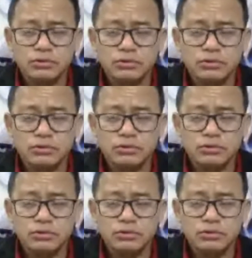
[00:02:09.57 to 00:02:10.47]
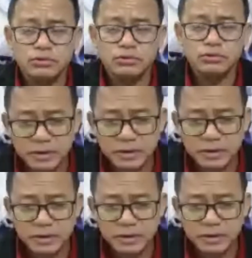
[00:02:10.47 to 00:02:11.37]
2 in the year
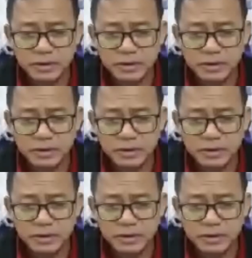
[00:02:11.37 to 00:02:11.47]
session.